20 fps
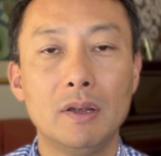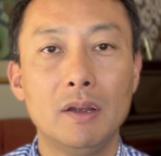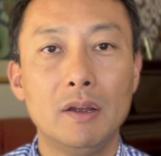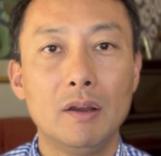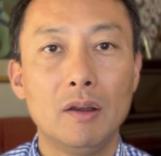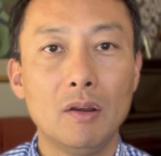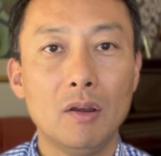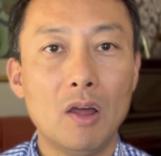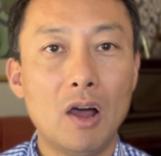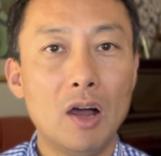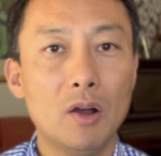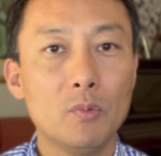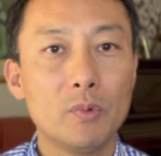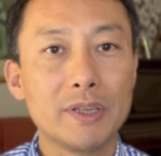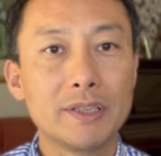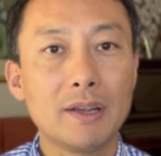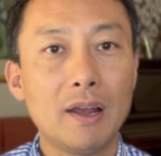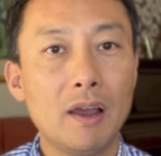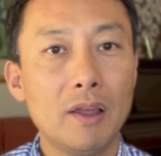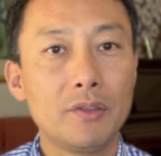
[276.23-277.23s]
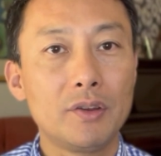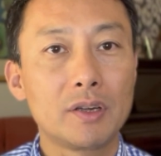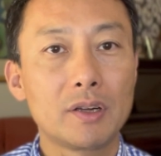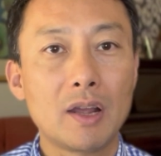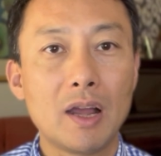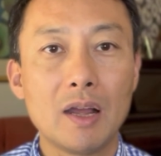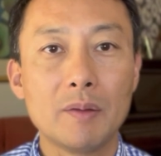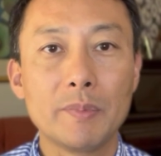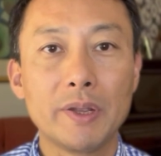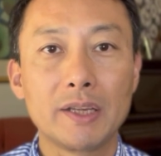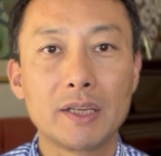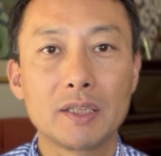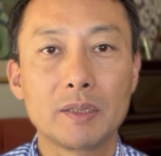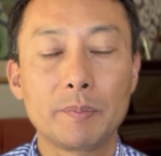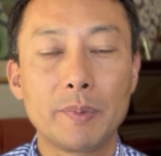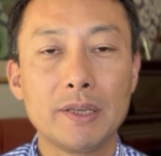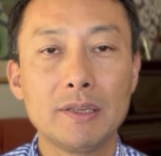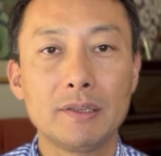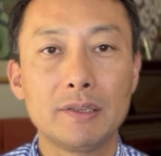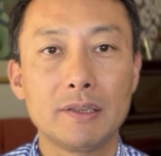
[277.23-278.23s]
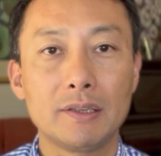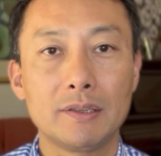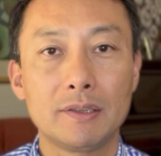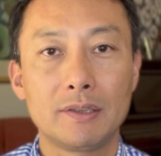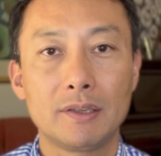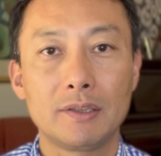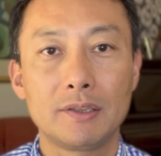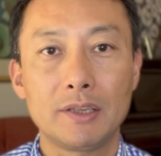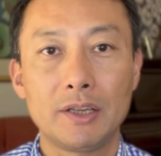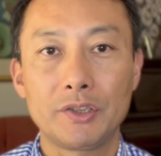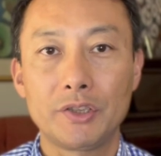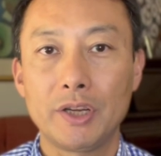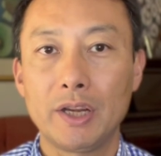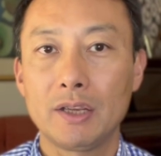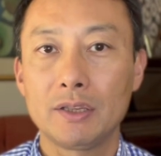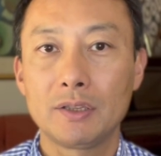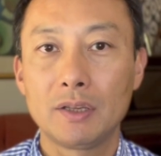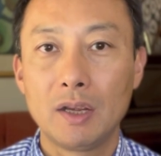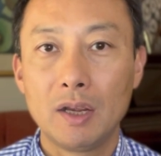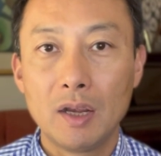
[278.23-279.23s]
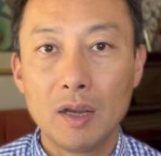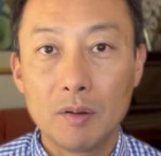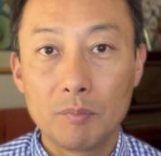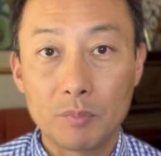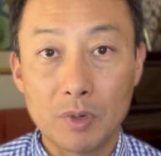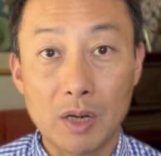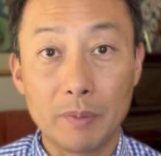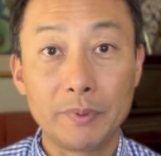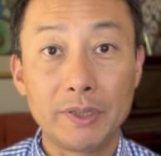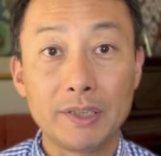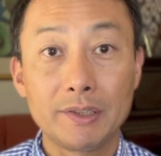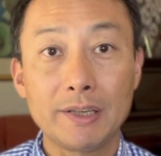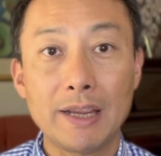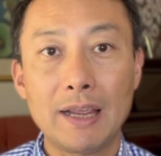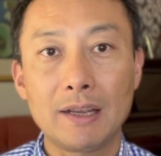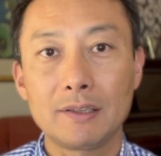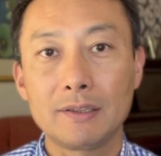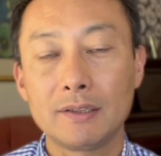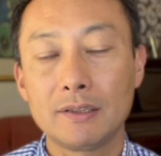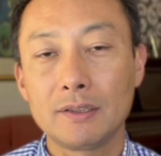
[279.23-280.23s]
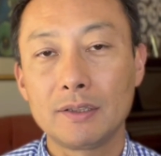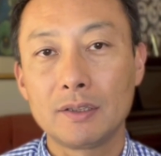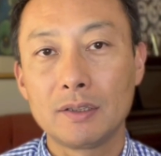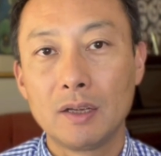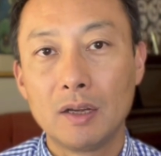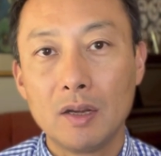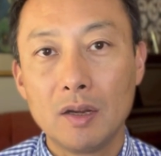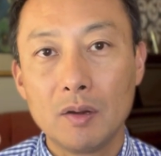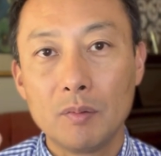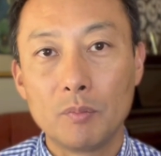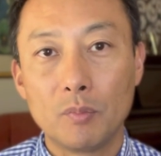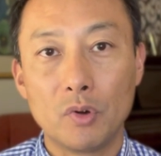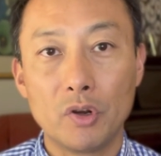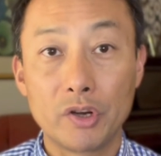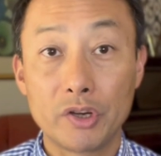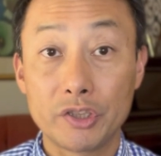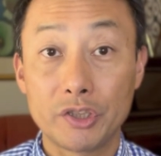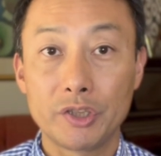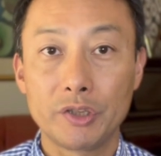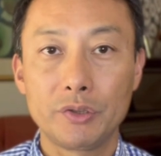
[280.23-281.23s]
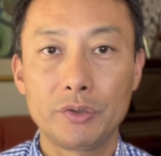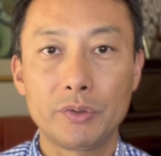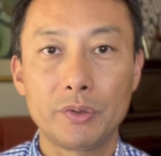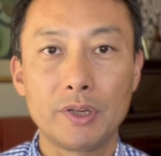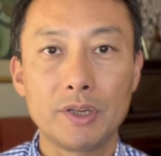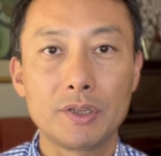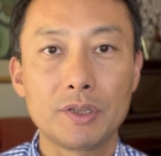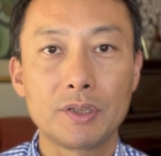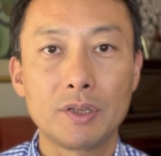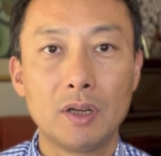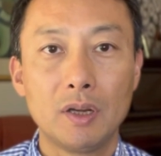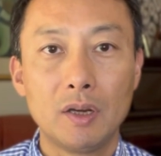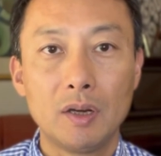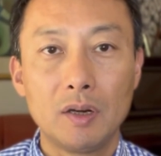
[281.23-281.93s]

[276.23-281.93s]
along with other common expenses such as property taxes, mortgage interest,